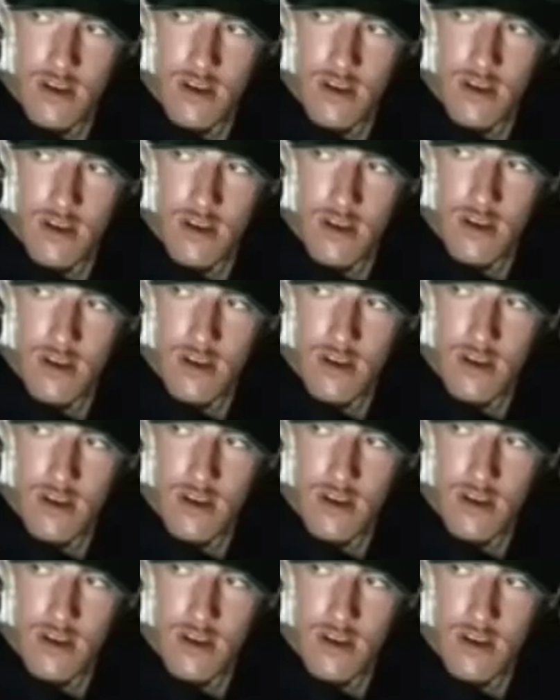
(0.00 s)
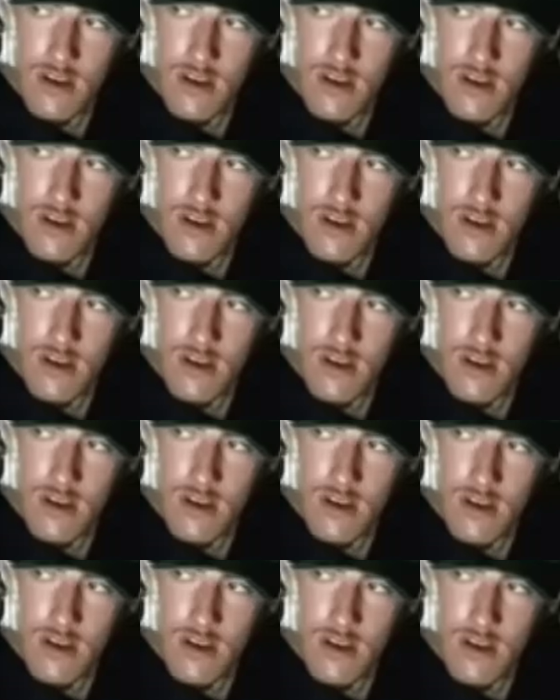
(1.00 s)

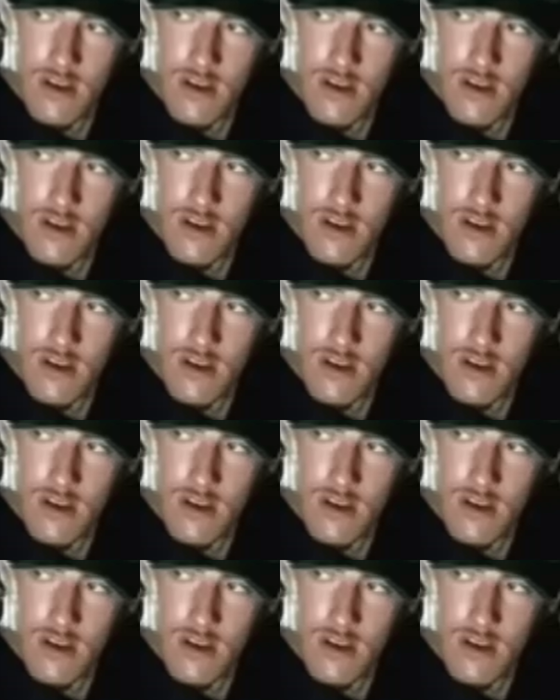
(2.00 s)
(silent)